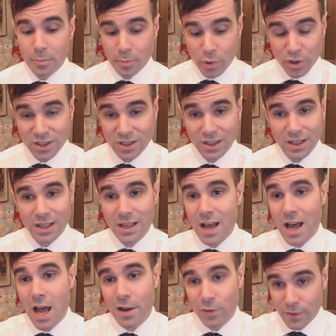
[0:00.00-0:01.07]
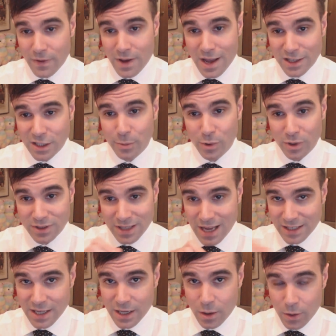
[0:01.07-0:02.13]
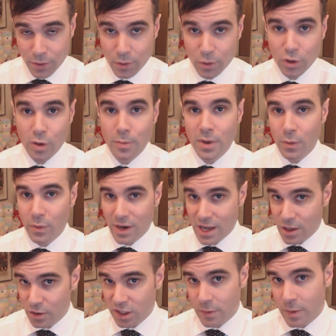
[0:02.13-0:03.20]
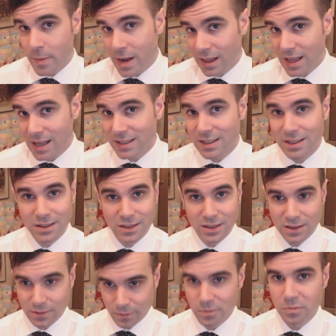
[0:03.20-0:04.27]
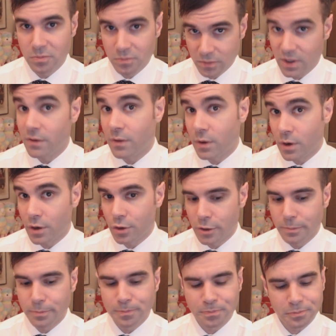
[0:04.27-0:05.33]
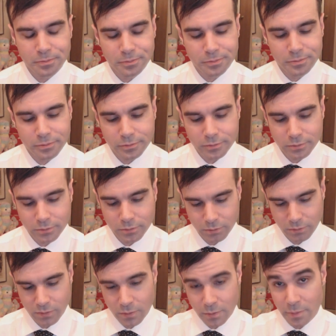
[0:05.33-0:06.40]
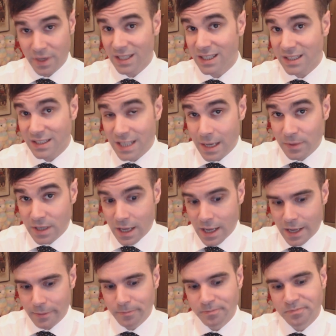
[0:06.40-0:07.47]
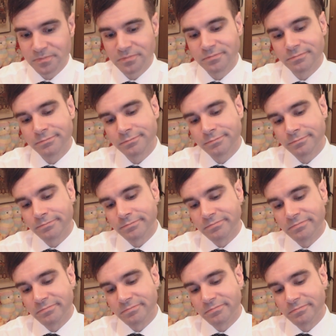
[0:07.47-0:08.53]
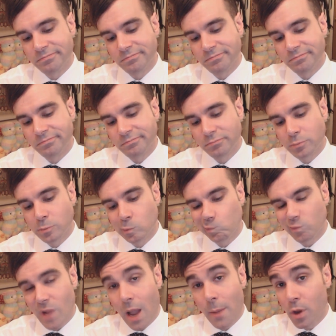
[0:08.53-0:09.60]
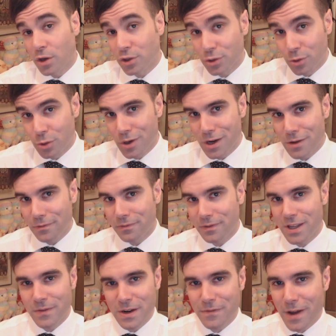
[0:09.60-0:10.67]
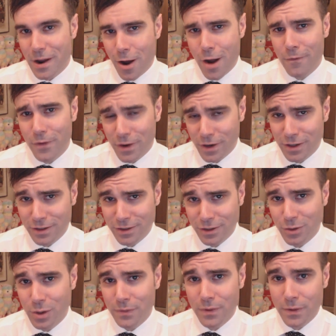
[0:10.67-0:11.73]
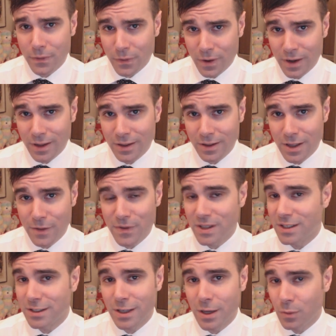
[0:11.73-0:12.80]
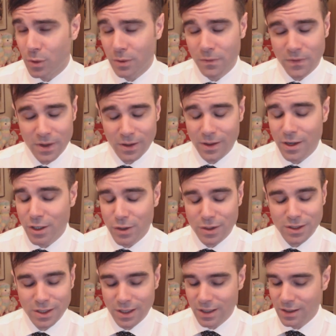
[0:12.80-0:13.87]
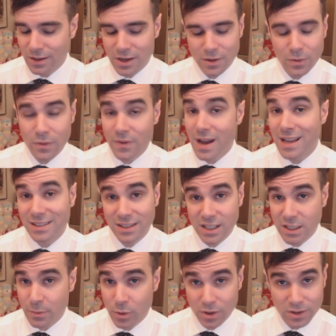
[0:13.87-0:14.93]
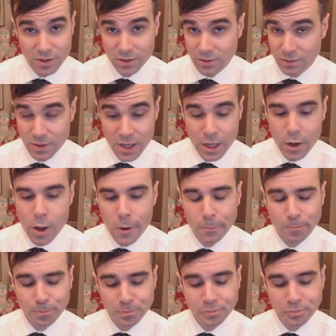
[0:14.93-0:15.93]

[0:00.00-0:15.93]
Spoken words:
Personally, I revise the books as I go through them, and when I use them in my lessons, they're very good. But at the same time, I'm not sure if, even if I offered it to do it for free, if his son would feel interested in revising these books at all.